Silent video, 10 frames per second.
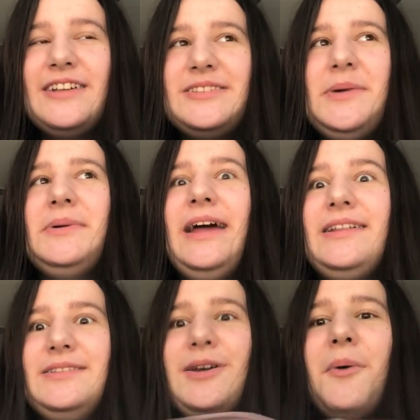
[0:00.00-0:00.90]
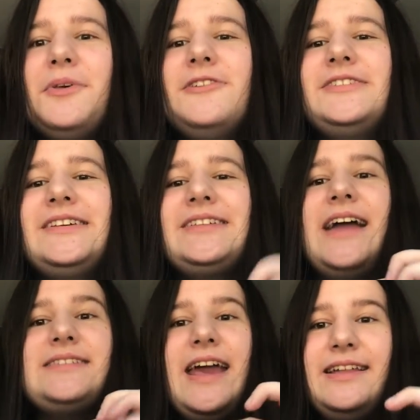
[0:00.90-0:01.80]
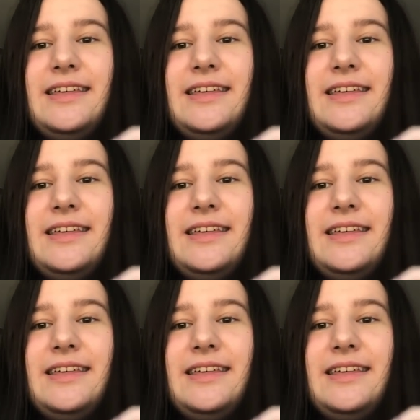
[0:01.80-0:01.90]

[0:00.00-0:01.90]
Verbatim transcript: So when I don't use this, I take